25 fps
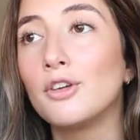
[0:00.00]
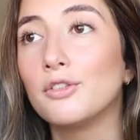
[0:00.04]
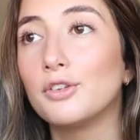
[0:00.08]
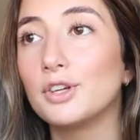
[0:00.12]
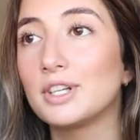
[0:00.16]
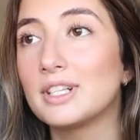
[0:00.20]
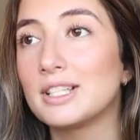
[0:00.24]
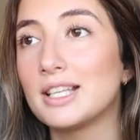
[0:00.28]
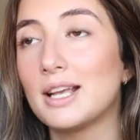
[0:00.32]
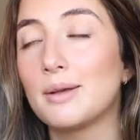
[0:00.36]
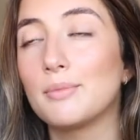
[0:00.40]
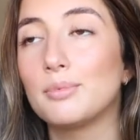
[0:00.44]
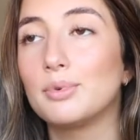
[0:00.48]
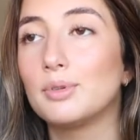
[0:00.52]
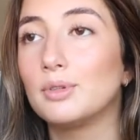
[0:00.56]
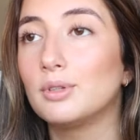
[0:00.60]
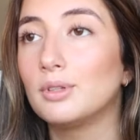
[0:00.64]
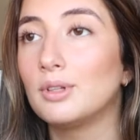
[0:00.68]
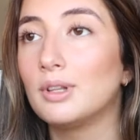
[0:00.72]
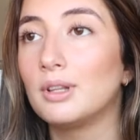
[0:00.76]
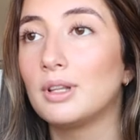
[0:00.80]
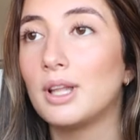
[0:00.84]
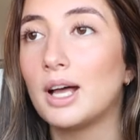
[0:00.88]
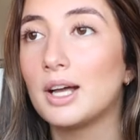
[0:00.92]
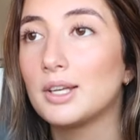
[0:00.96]
For
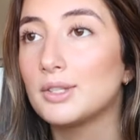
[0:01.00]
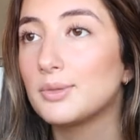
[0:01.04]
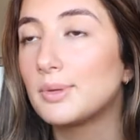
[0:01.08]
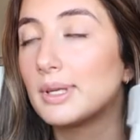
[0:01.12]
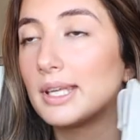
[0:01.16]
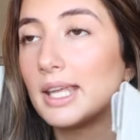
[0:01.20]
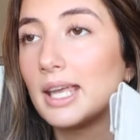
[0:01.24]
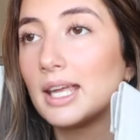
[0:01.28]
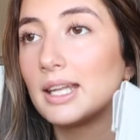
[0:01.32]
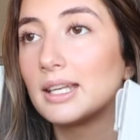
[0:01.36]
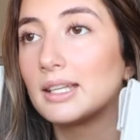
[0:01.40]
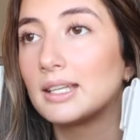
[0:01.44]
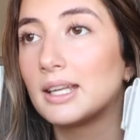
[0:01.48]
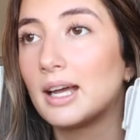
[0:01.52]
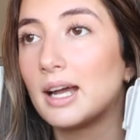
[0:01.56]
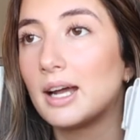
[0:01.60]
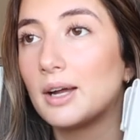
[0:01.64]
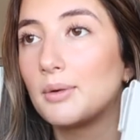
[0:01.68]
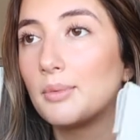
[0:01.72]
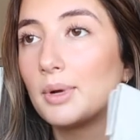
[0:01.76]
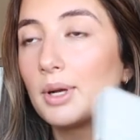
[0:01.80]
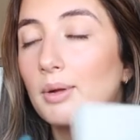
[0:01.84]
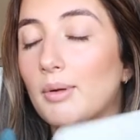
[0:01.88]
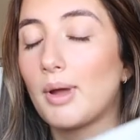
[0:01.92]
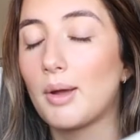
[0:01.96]
example, last weekend
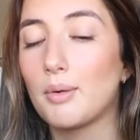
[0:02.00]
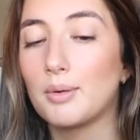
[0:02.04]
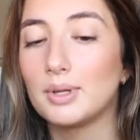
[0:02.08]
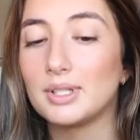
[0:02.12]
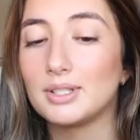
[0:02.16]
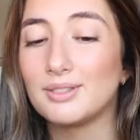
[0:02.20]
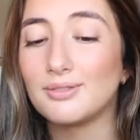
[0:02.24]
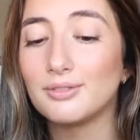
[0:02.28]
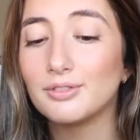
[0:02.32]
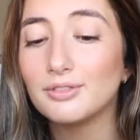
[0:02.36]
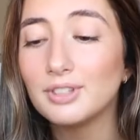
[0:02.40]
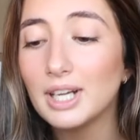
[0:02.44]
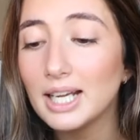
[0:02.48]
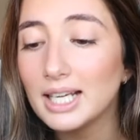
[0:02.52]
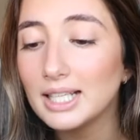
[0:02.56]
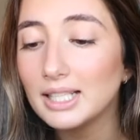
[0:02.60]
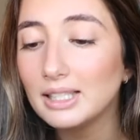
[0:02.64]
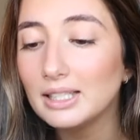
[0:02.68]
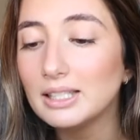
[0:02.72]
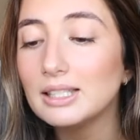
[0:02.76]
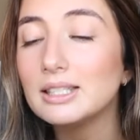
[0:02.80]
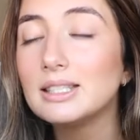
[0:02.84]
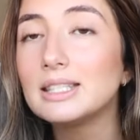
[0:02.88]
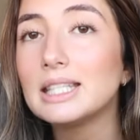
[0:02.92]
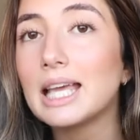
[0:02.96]
I went away with some
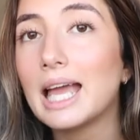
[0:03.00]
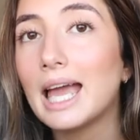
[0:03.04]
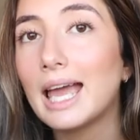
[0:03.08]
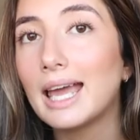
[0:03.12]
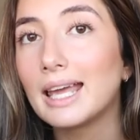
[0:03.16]
friends